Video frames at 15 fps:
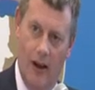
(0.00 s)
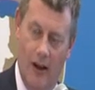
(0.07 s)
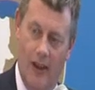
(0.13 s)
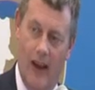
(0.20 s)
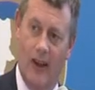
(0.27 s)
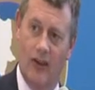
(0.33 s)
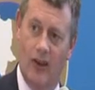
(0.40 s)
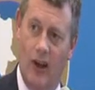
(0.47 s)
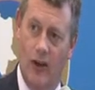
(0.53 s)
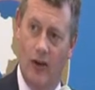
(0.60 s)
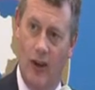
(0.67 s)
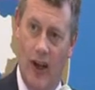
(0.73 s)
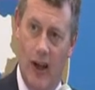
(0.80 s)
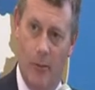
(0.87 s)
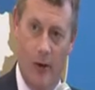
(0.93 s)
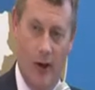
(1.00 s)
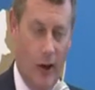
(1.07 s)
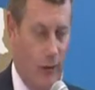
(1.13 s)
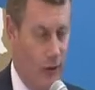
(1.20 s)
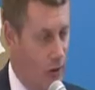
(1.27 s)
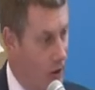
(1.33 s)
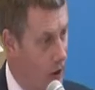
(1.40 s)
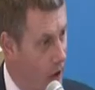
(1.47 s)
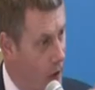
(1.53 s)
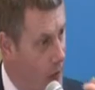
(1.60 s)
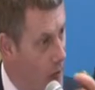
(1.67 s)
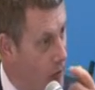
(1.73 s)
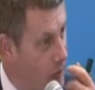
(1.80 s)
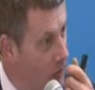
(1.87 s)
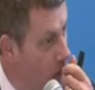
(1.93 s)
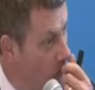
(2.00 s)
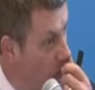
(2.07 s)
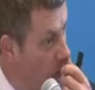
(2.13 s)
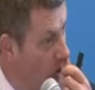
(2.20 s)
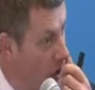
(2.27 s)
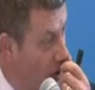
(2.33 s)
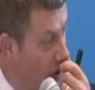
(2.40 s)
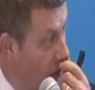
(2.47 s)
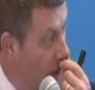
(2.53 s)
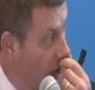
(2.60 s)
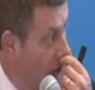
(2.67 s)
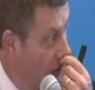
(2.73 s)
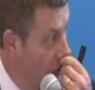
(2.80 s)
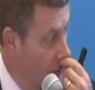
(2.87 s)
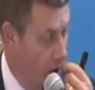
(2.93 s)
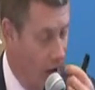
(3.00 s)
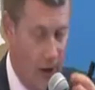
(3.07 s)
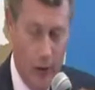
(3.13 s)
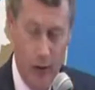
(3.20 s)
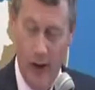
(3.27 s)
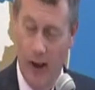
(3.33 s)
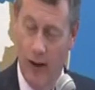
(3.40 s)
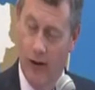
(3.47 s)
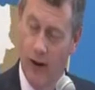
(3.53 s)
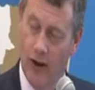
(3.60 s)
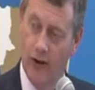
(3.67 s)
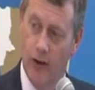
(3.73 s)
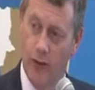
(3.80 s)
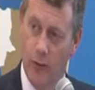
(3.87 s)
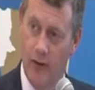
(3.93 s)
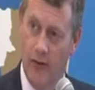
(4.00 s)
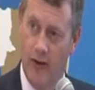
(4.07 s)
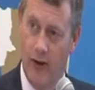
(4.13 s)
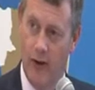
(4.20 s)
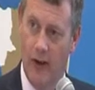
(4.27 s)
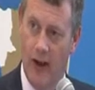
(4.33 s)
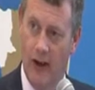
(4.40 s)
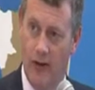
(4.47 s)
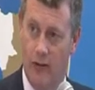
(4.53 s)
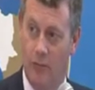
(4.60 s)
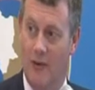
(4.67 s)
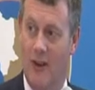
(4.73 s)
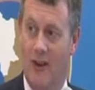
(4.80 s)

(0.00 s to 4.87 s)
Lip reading: that's going to happen over time. The market would view that, or the underwriters would view that as